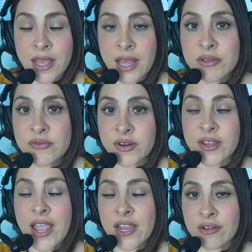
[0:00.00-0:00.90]
I was very
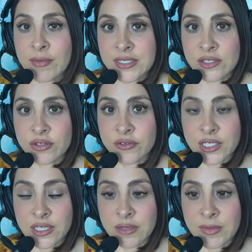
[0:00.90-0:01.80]
angry at my sister for
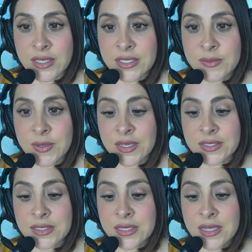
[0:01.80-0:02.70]
telling me this,
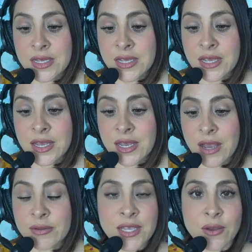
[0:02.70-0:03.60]
because
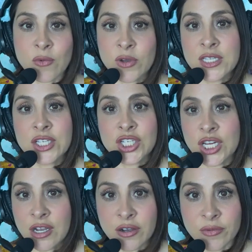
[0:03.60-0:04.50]
I was like, what does she know?